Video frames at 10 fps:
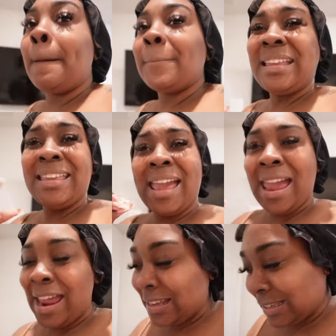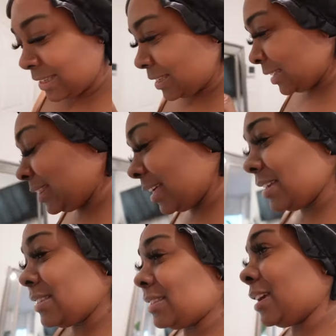But yes,
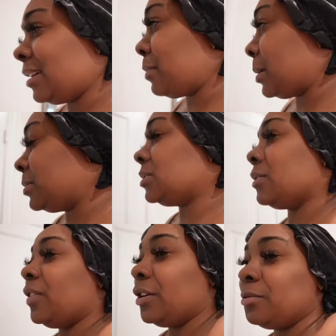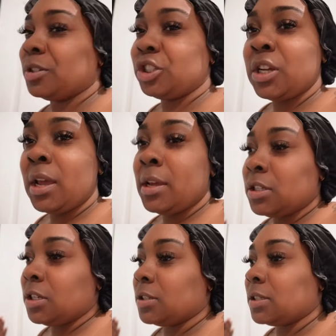that's that, baby. It's a very much
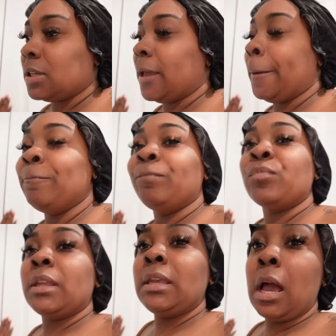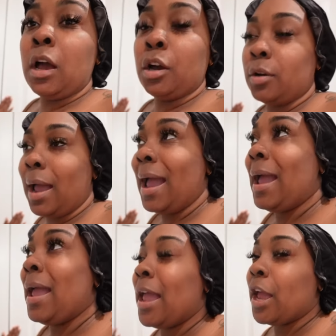chill Sunday. Y'all, I
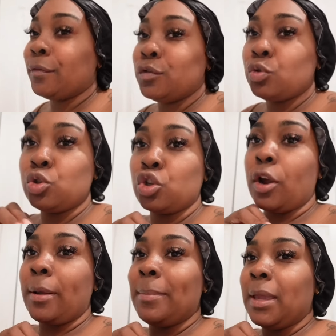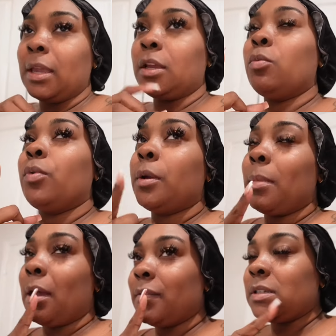have to start back wearing
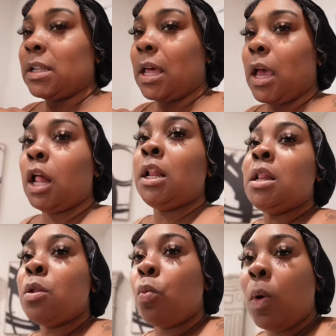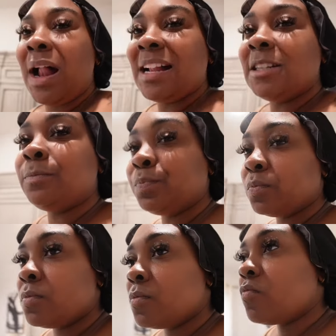my Invisalign. Why?
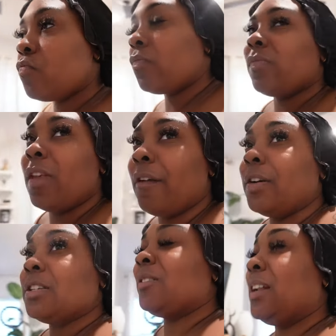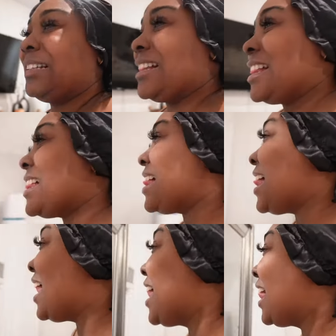First of all,
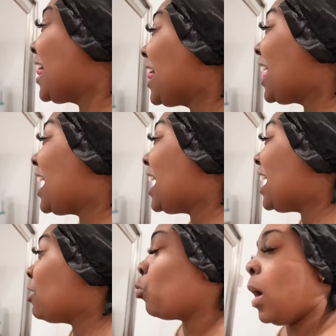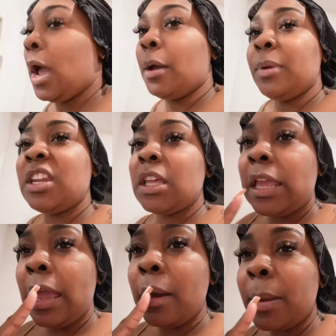why I'm getting a
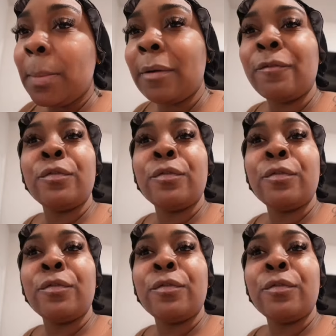gap in my